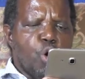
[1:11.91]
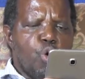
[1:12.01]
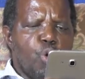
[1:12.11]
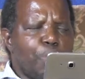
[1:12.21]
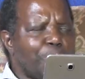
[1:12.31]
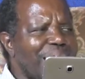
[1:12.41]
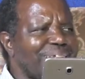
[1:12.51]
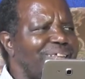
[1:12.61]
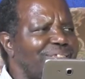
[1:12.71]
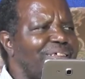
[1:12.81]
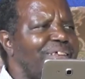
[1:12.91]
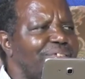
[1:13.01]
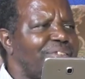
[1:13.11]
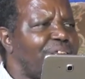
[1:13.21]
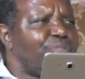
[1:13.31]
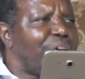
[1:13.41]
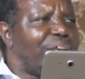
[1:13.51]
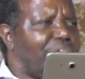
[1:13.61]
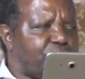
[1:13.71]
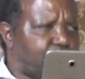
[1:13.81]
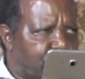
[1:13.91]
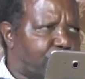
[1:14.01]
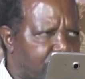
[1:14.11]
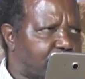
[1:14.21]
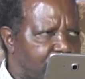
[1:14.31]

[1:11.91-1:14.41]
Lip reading: "Who practices divinations."